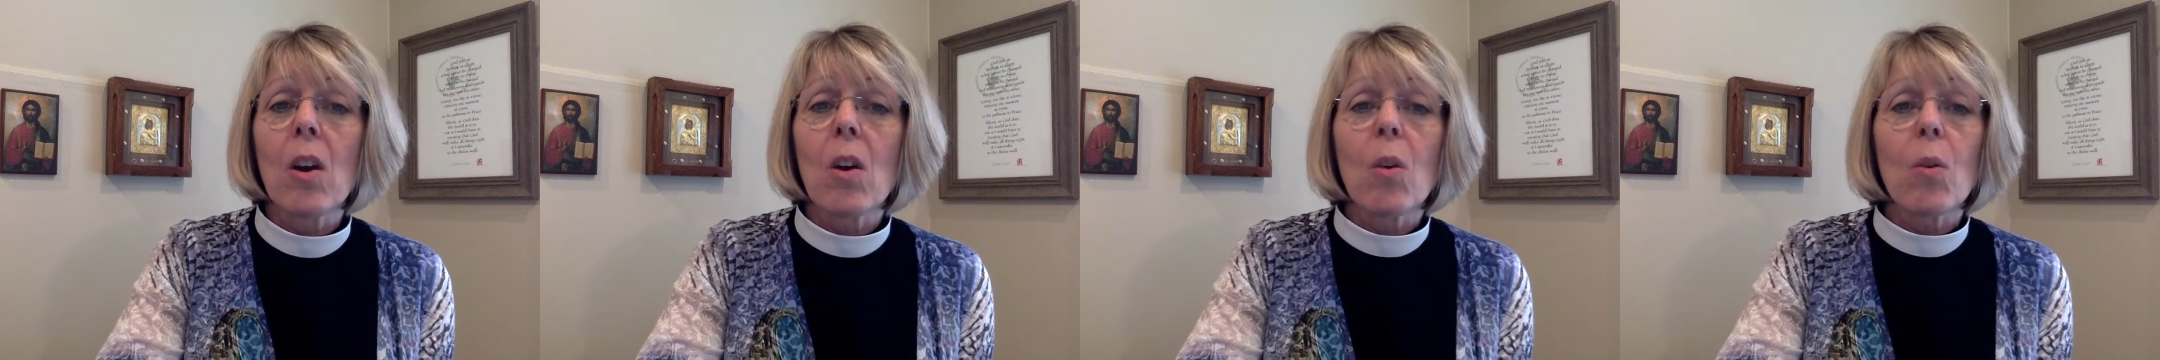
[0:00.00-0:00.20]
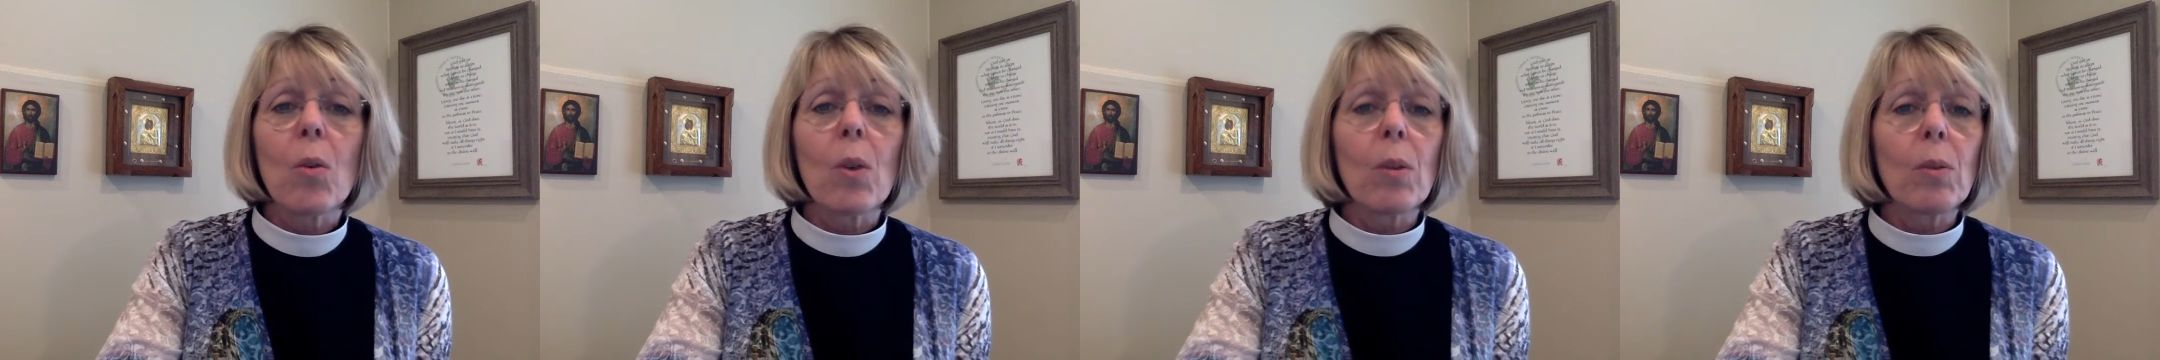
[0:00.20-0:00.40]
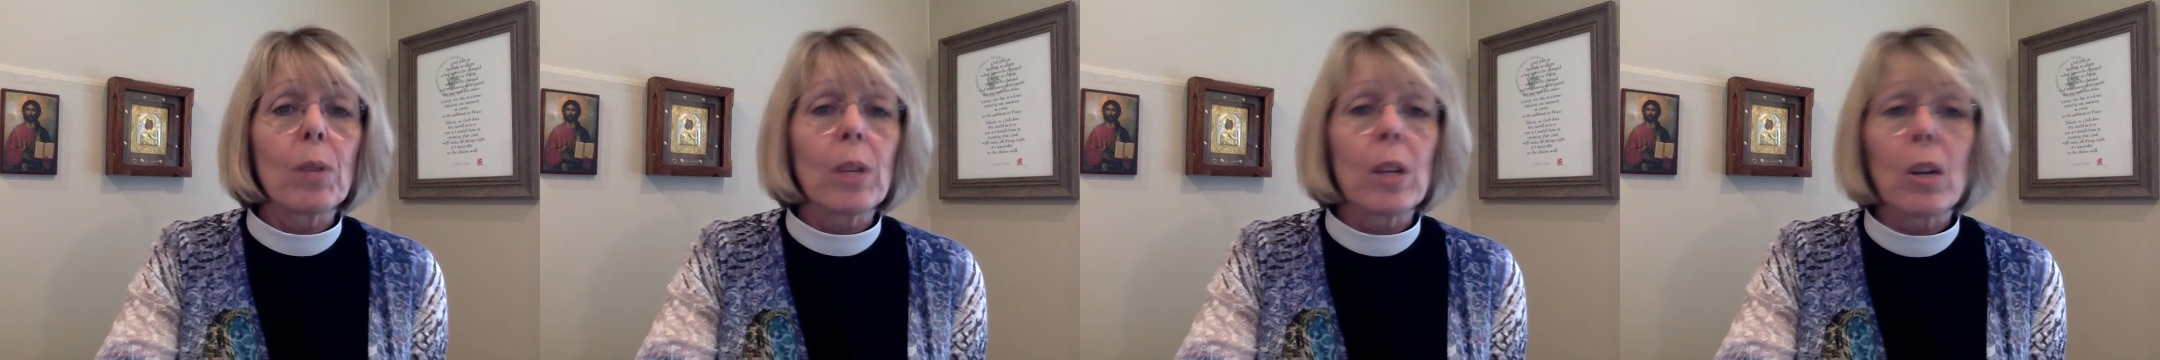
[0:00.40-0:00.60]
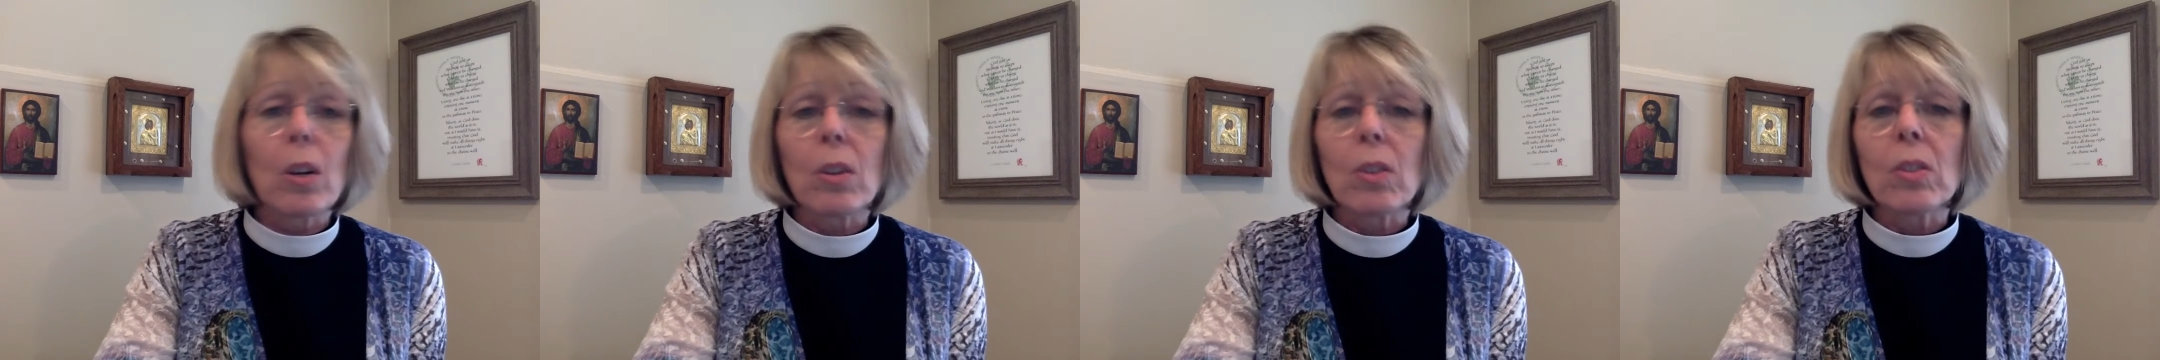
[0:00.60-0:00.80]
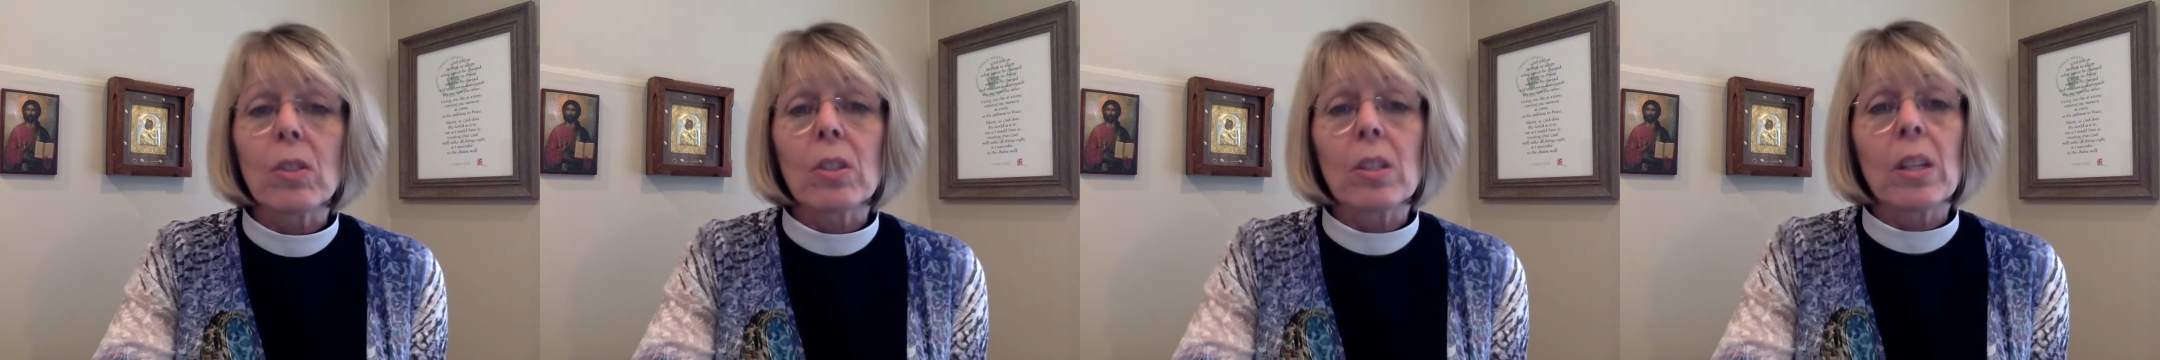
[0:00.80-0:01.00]
or
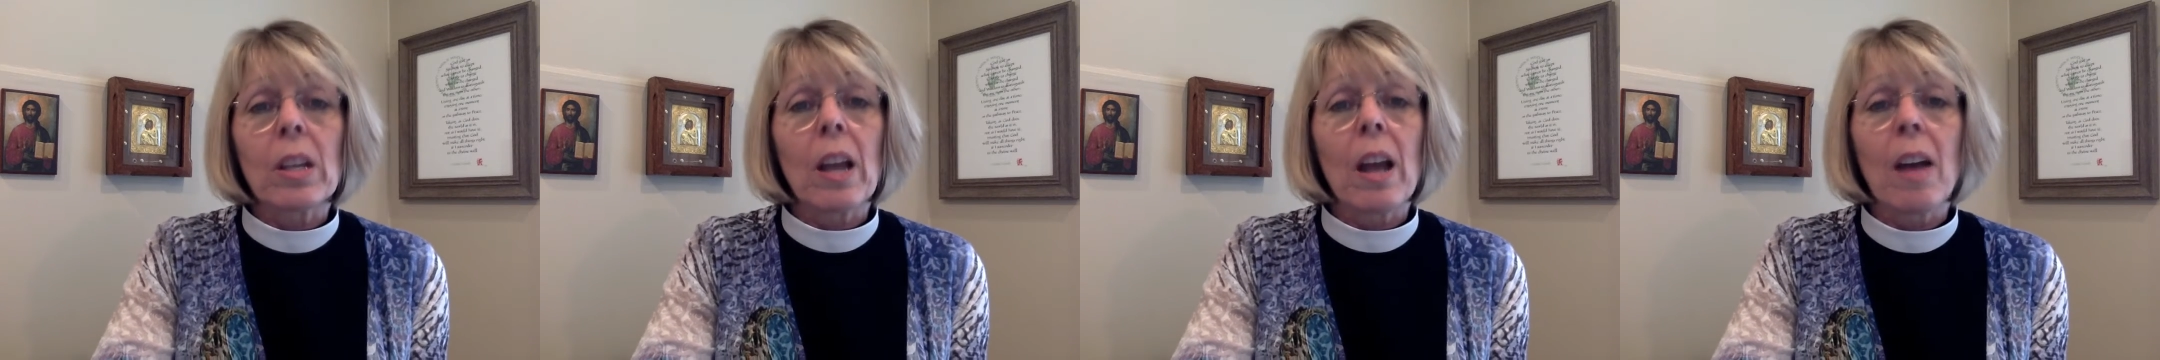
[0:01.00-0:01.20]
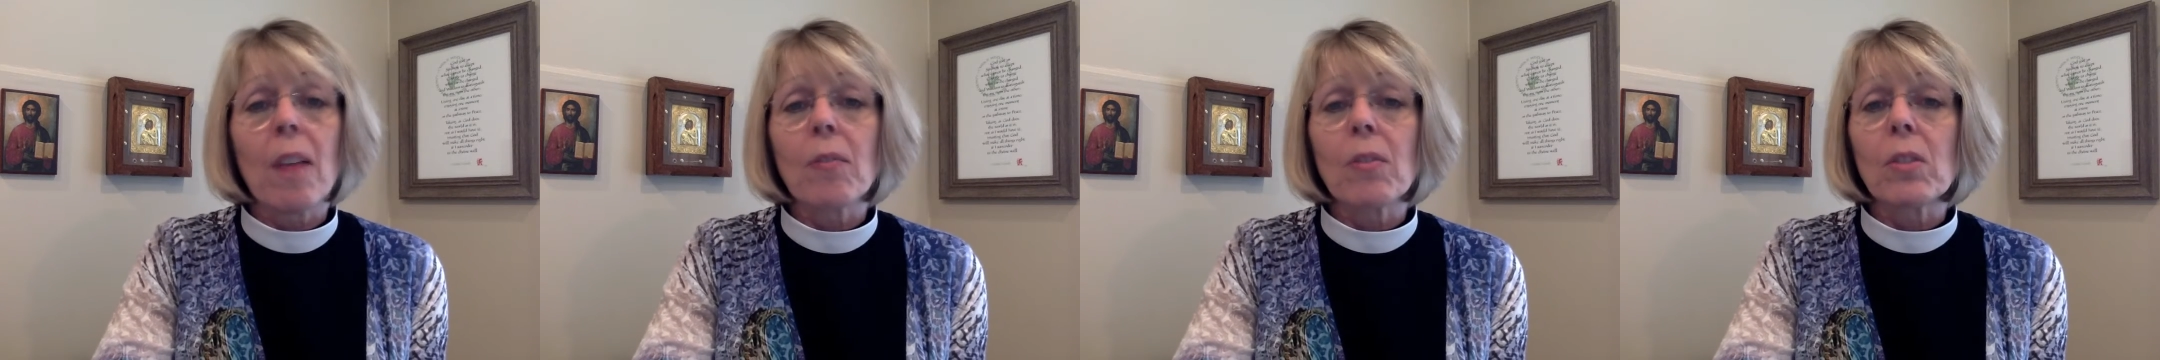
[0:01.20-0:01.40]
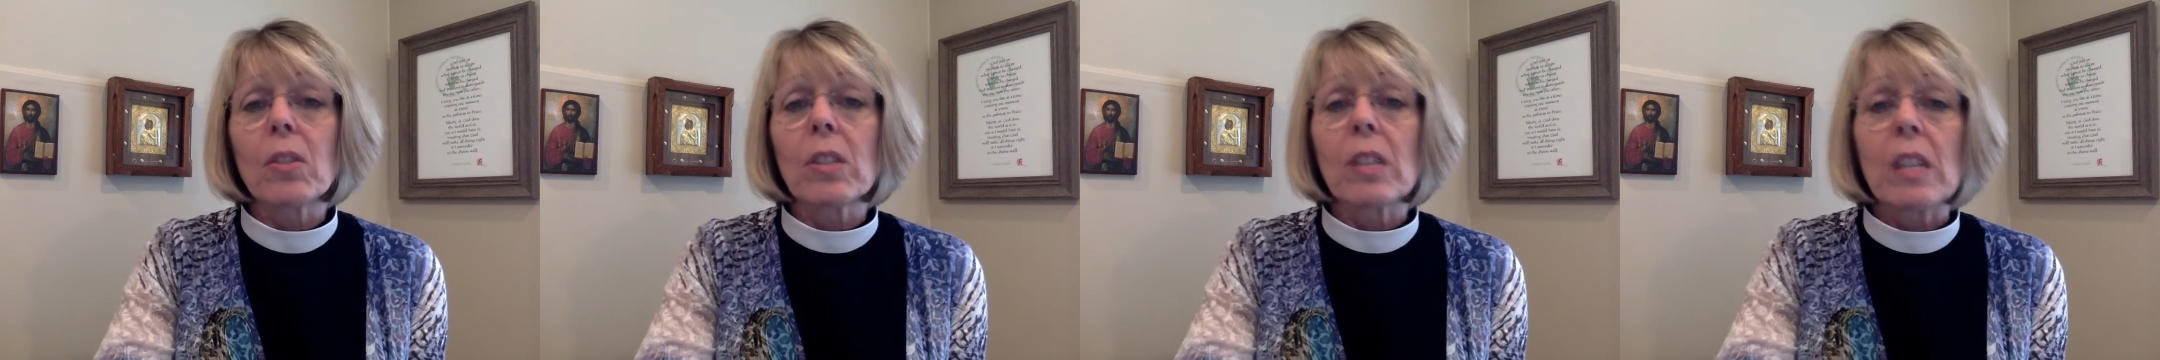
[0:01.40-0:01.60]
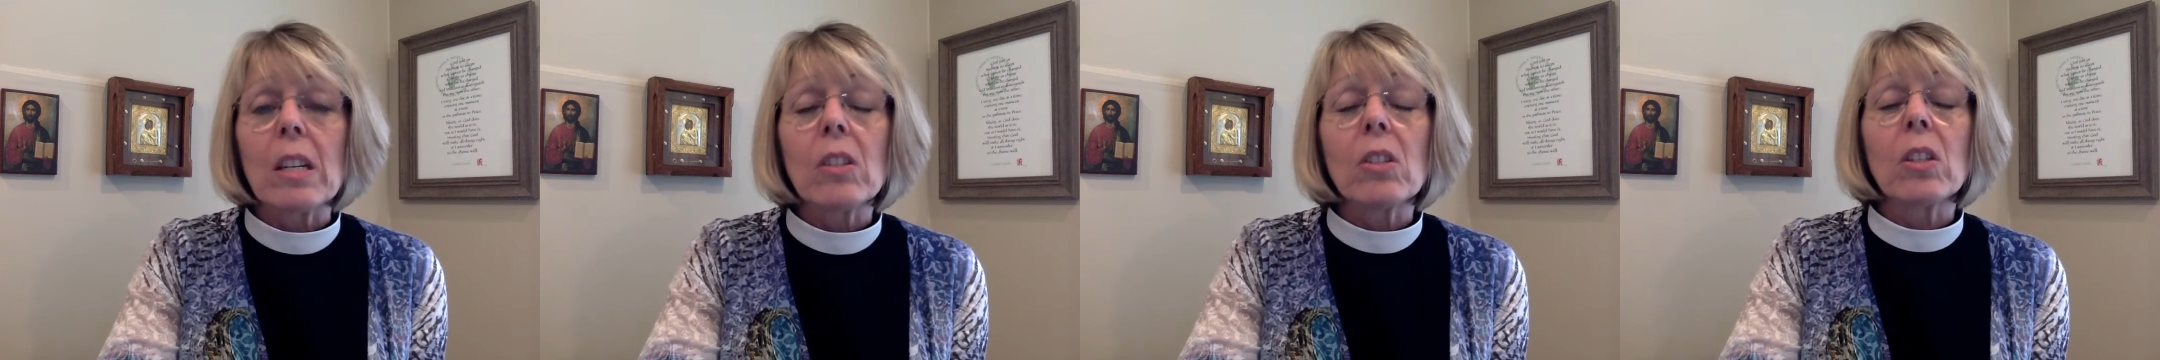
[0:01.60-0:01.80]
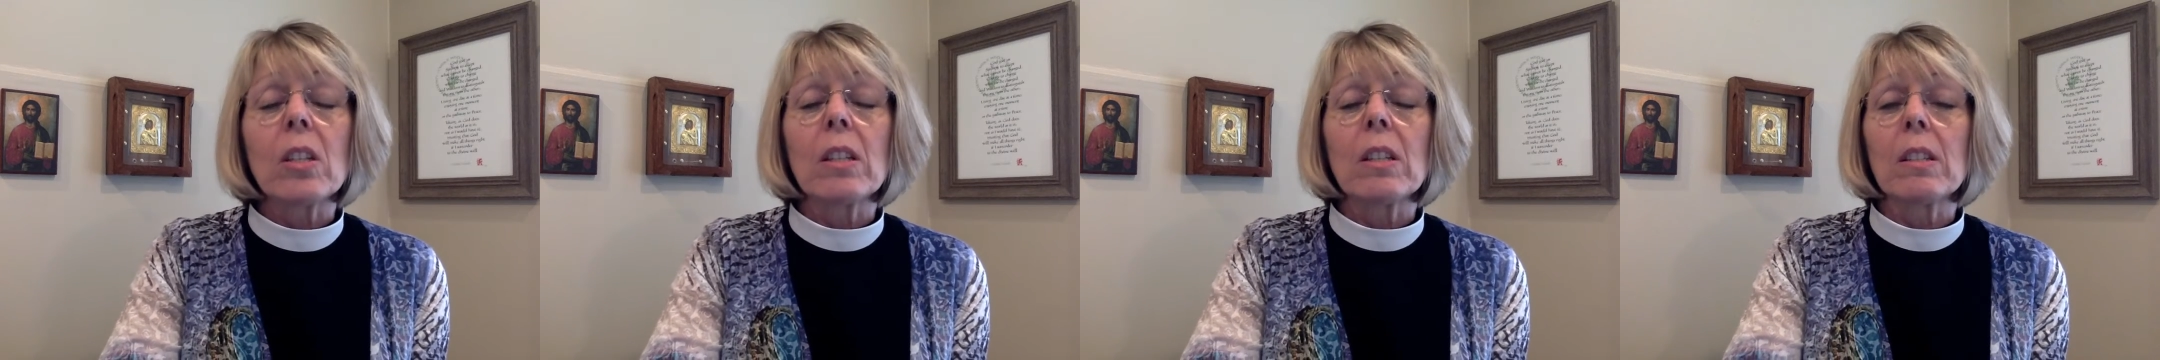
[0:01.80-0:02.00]
rehearse
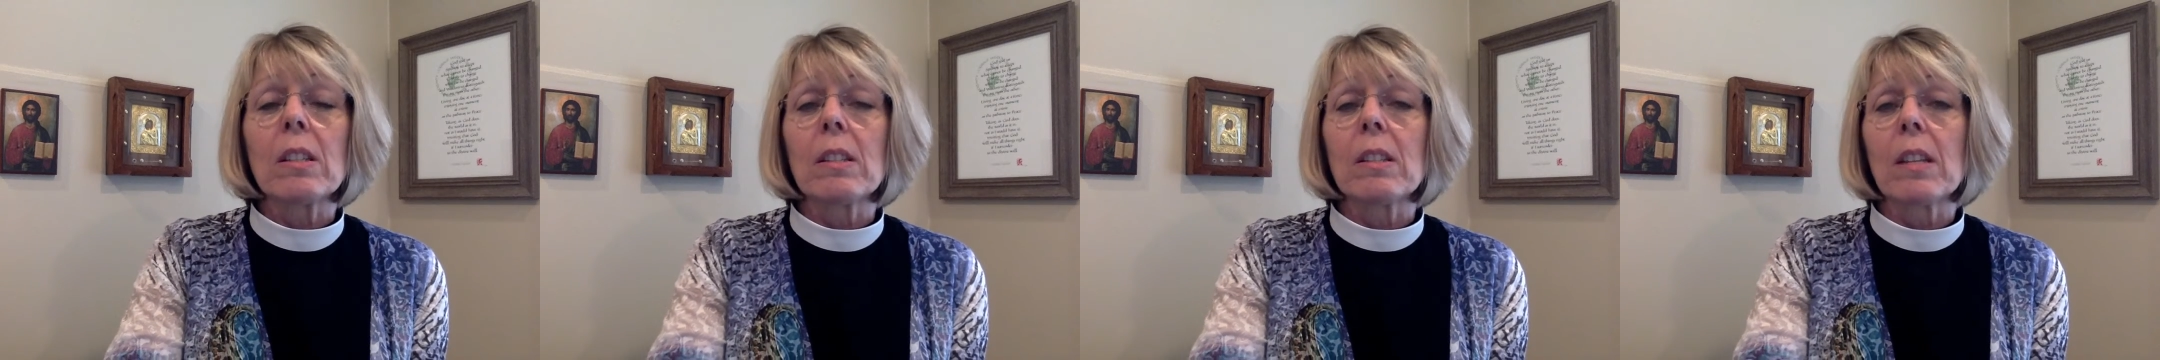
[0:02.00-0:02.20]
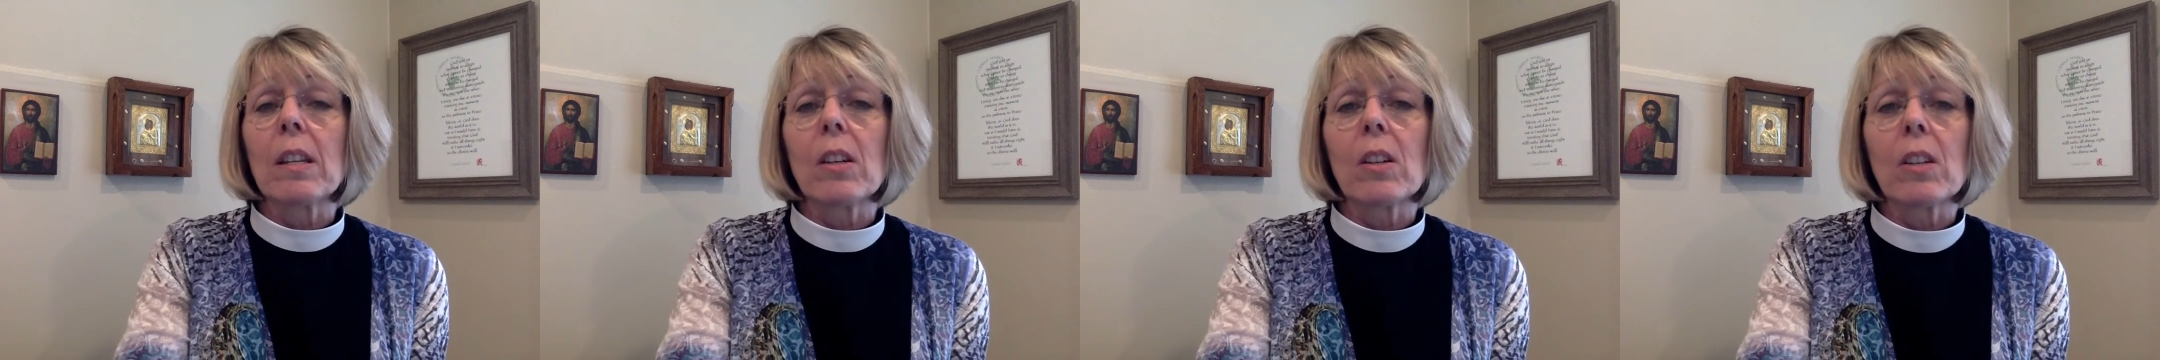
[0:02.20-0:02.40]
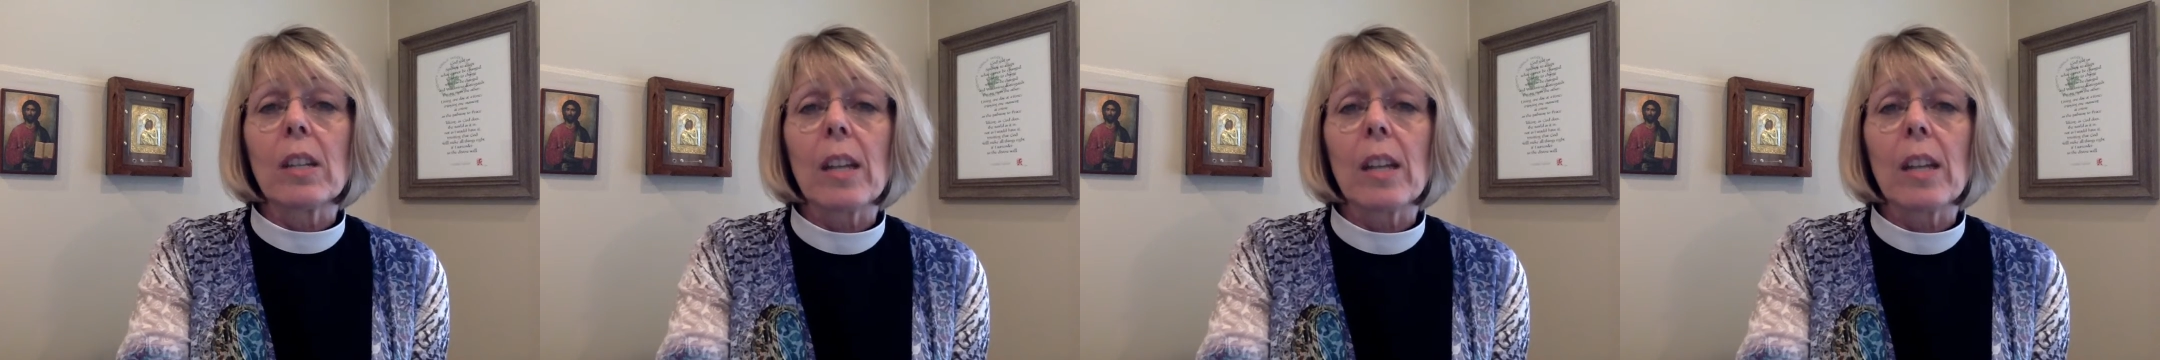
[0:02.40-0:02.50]
conversations that are